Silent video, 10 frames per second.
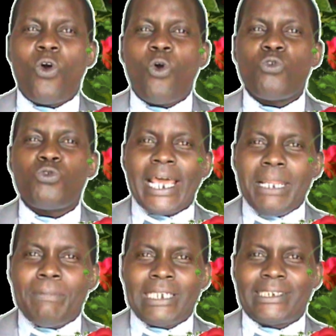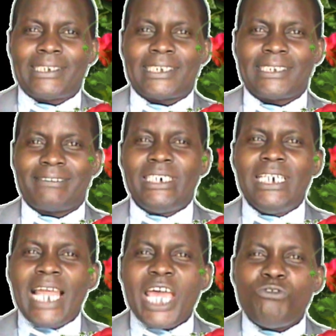of elements
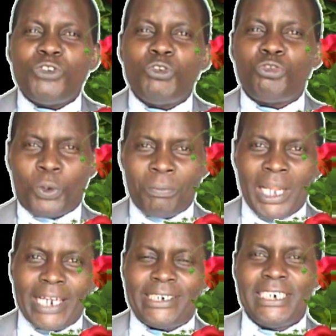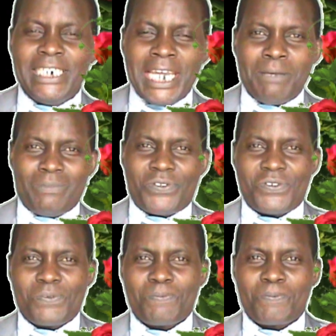derived from Latin names.